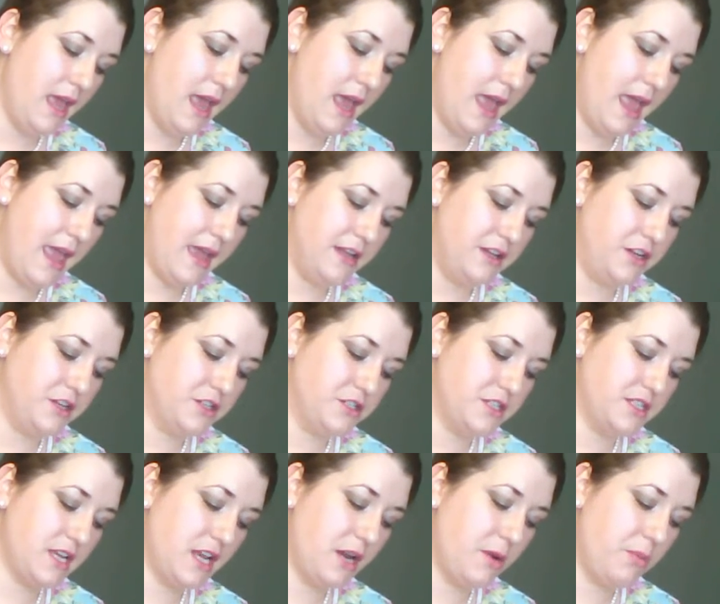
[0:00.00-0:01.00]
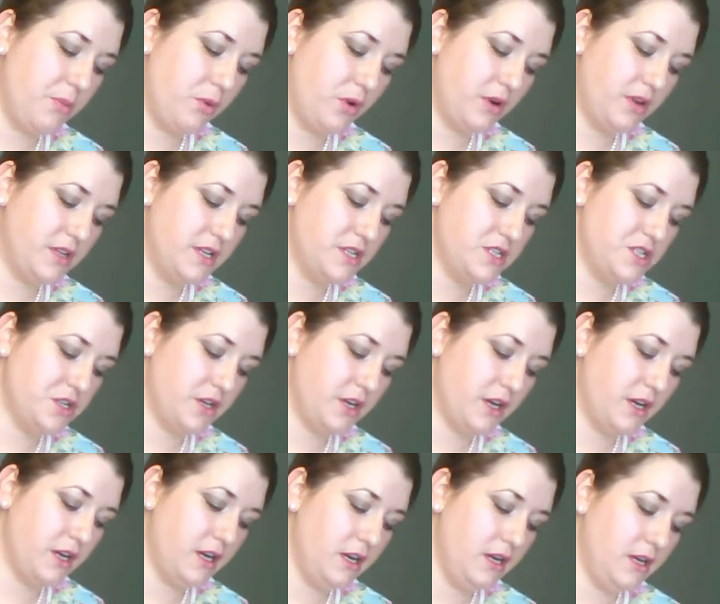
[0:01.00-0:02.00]
And you're just going to pour this
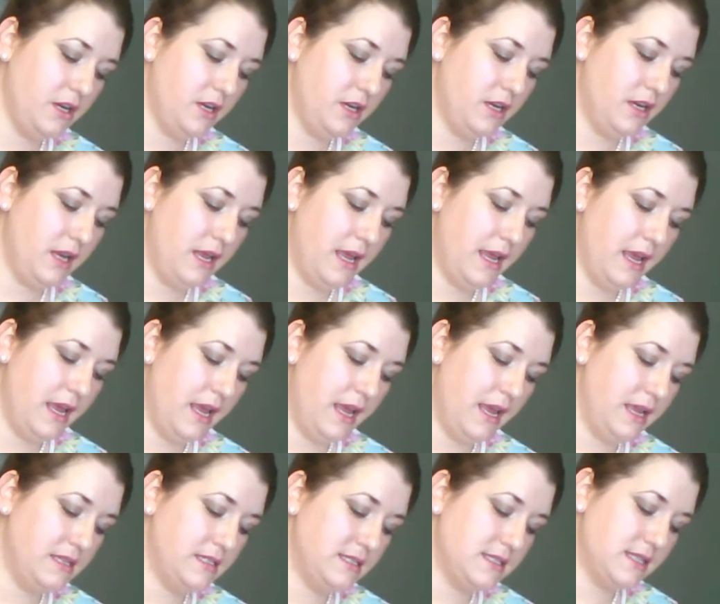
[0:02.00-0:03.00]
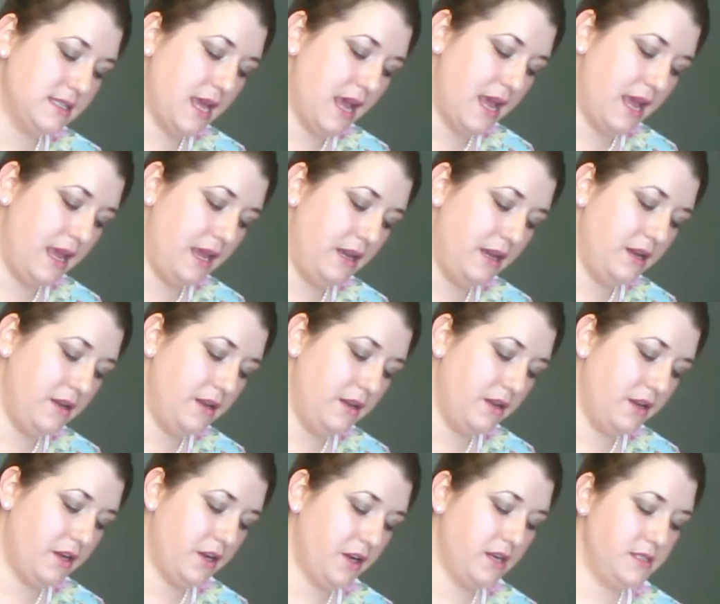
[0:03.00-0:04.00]
sugar inside
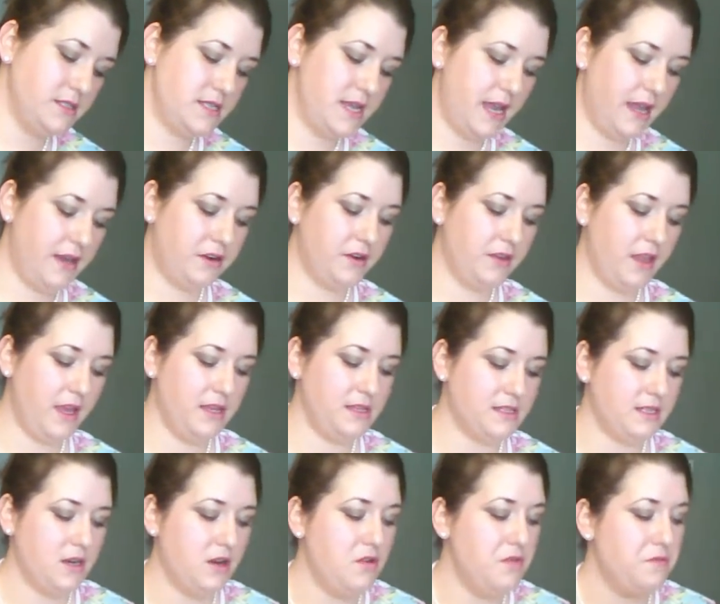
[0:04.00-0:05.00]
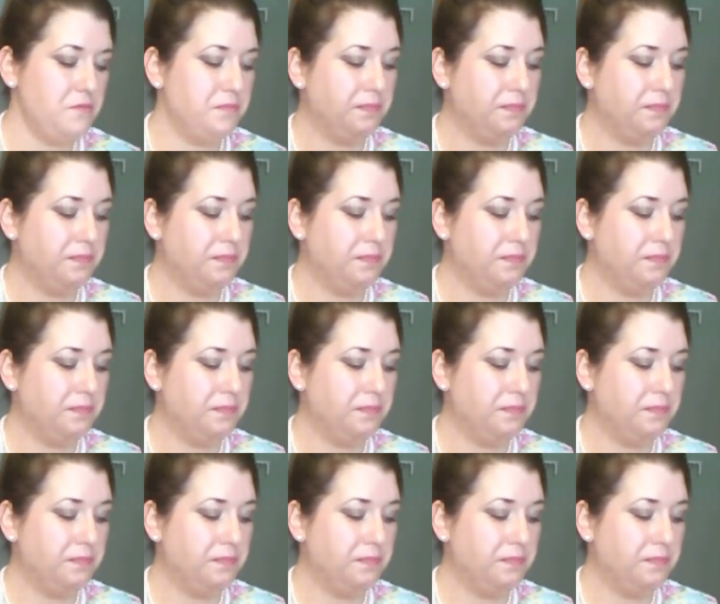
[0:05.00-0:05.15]
your container like so.